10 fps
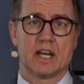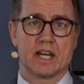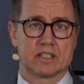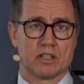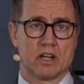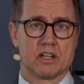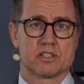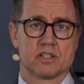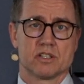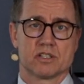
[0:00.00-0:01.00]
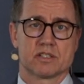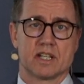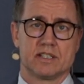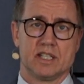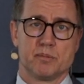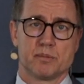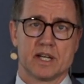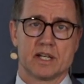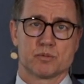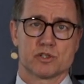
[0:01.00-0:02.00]
acknowledges that the
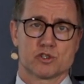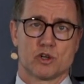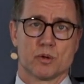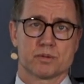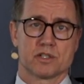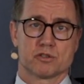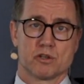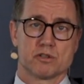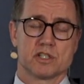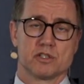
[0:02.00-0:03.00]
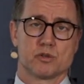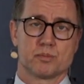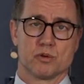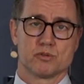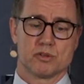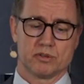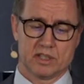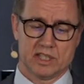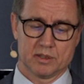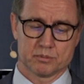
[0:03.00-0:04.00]
implant resorbs and turns into bone during the
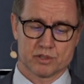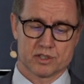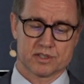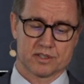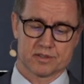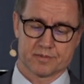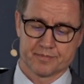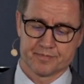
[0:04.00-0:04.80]
healing process.